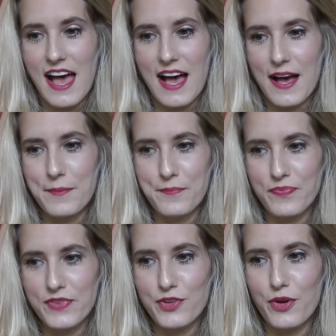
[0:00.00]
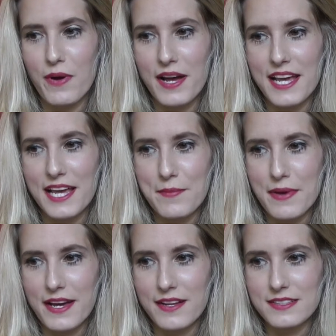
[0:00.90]
So I
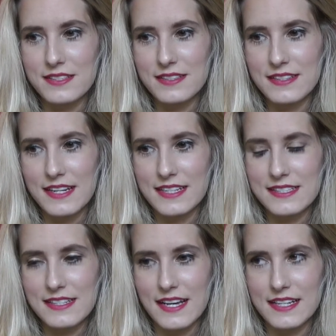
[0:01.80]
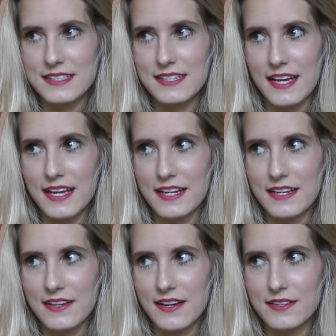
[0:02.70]
emailed the next day saying,
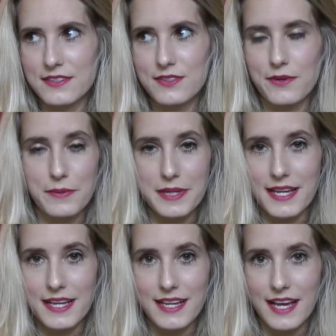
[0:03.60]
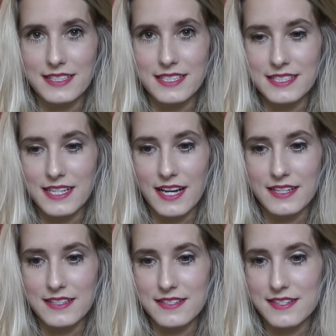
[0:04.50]
you know, sorry we didn't get to chat
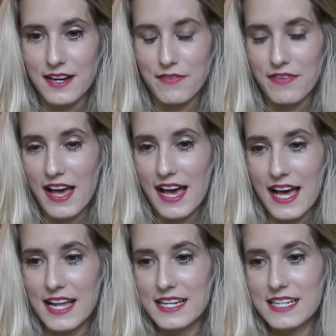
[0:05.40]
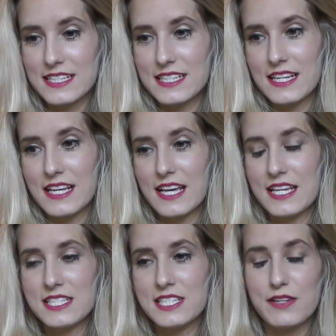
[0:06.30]
and stuff, and
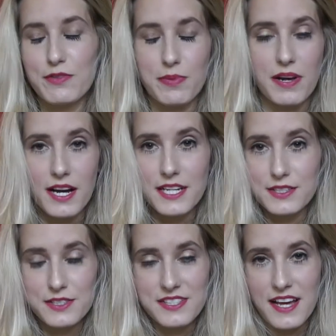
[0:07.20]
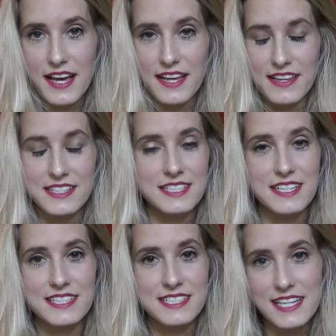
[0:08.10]
she replied saying that
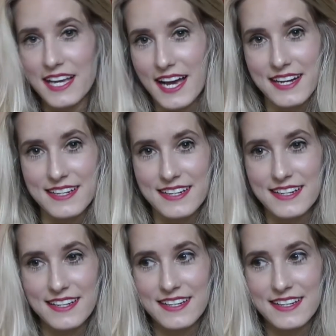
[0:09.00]
she hadn't